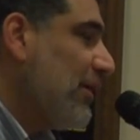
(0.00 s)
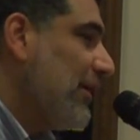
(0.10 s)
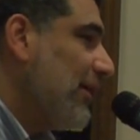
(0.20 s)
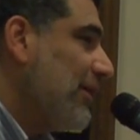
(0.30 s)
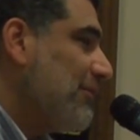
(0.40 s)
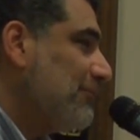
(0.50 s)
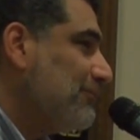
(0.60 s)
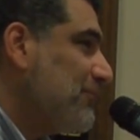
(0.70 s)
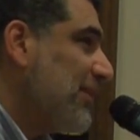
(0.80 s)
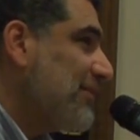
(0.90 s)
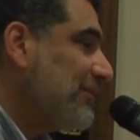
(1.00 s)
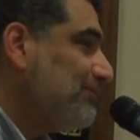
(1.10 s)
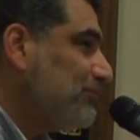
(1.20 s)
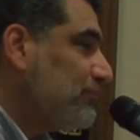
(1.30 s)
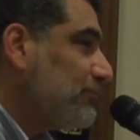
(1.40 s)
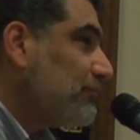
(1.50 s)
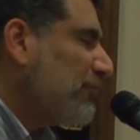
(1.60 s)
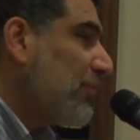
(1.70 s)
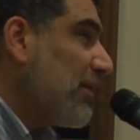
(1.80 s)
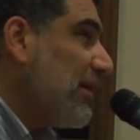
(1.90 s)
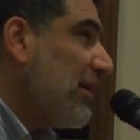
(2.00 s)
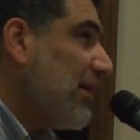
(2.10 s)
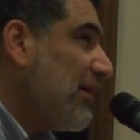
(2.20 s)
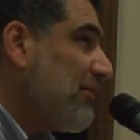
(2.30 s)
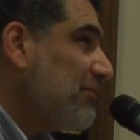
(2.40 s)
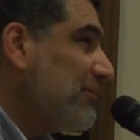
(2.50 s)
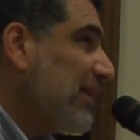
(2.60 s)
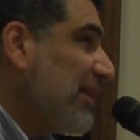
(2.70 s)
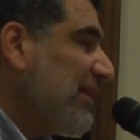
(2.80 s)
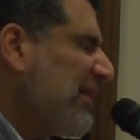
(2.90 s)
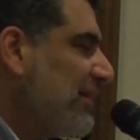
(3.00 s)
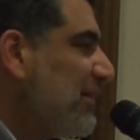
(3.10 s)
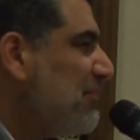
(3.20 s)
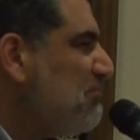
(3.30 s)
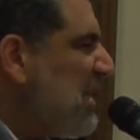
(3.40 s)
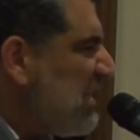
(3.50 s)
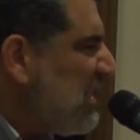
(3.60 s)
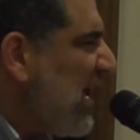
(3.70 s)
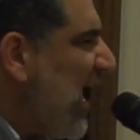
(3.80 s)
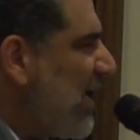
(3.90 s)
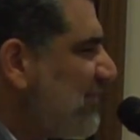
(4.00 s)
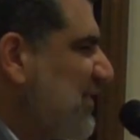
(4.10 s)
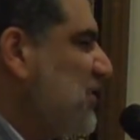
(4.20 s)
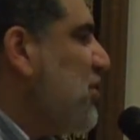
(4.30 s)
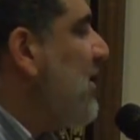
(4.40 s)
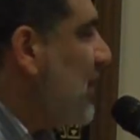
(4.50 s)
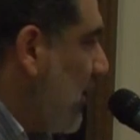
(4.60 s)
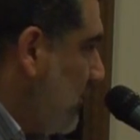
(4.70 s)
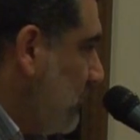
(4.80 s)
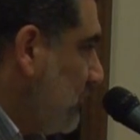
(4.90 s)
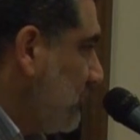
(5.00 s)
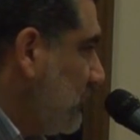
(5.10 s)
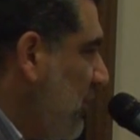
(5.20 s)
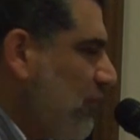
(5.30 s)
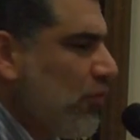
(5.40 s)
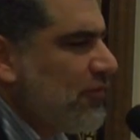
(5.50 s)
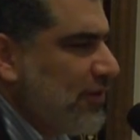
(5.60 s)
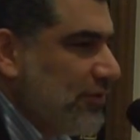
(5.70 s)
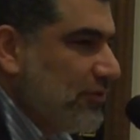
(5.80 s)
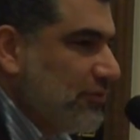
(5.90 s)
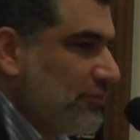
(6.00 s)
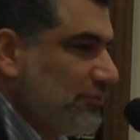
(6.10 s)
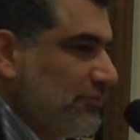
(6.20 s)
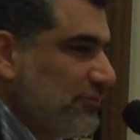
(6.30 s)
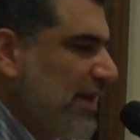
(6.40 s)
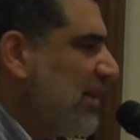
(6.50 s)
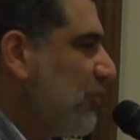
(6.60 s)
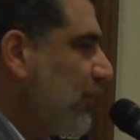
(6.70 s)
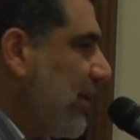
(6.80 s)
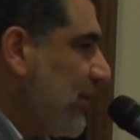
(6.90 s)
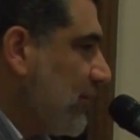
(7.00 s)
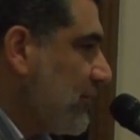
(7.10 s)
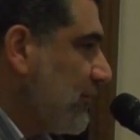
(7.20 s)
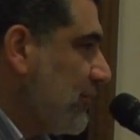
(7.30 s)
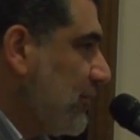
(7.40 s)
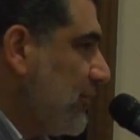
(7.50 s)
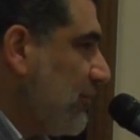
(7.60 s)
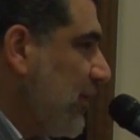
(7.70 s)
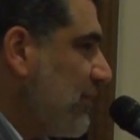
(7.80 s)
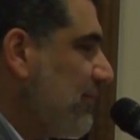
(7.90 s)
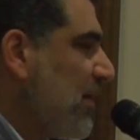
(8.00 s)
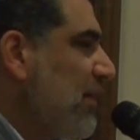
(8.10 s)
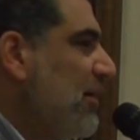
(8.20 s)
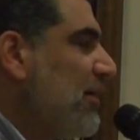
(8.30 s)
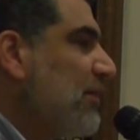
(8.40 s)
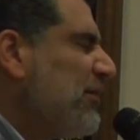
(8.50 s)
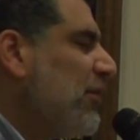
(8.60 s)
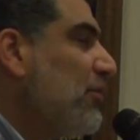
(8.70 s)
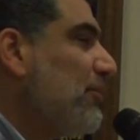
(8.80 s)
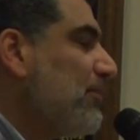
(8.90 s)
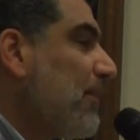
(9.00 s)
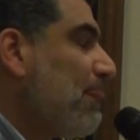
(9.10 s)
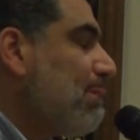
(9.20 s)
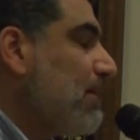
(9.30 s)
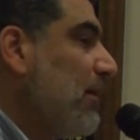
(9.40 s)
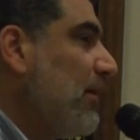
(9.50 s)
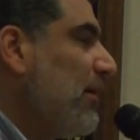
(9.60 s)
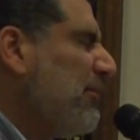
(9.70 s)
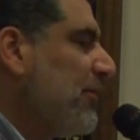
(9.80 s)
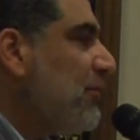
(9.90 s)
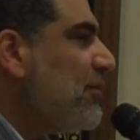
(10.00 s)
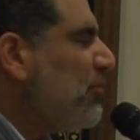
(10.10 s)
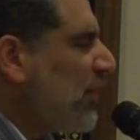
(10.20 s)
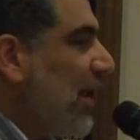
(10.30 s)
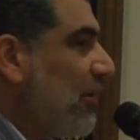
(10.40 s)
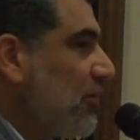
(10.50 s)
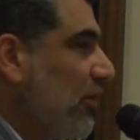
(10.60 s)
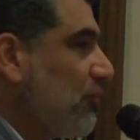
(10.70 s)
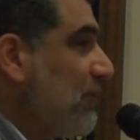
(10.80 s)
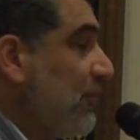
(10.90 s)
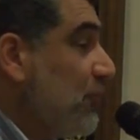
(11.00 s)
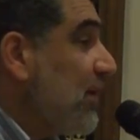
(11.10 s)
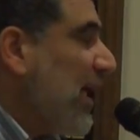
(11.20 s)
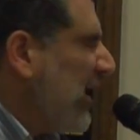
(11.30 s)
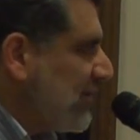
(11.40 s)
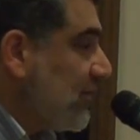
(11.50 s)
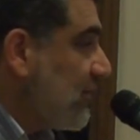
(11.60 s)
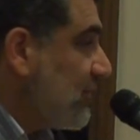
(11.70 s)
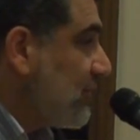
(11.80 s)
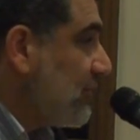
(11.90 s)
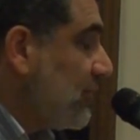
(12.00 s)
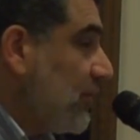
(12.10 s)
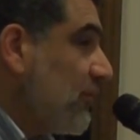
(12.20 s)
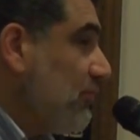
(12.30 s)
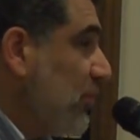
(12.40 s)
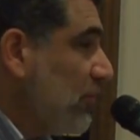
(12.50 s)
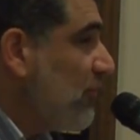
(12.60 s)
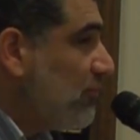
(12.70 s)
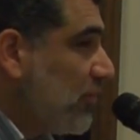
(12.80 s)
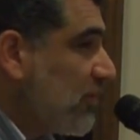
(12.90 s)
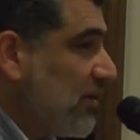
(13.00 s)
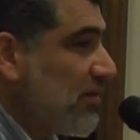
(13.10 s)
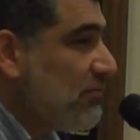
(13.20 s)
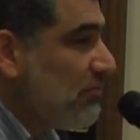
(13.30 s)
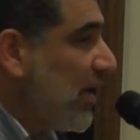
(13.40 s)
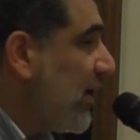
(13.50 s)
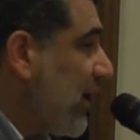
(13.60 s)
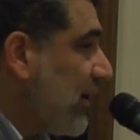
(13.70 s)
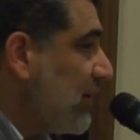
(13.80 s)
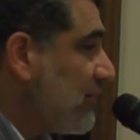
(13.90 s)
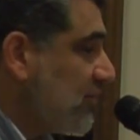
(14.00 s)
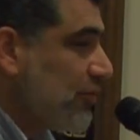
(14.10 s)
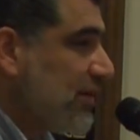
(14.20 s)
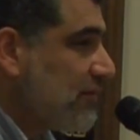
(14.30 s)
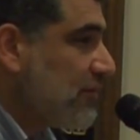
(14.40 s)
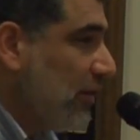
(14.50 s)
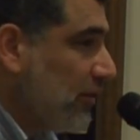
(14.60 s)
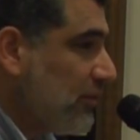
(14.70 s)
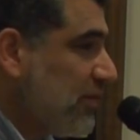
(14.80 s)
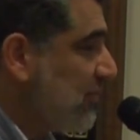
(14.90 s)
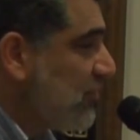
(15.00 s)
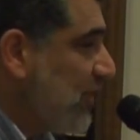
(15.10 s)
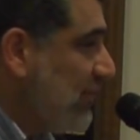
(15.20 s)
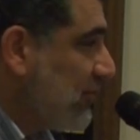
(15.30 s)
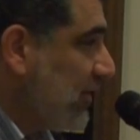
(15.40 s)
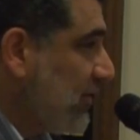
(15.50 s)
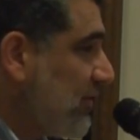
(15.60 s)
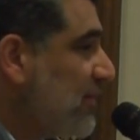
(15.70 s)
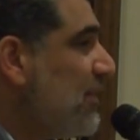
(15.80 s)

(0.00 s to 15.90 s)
But the media has an agenda. Of course they do. They need ratings, right? So there's a book out called Refuting ISIS. It's a beautiful book done by a Syrian scholar. It's been translated.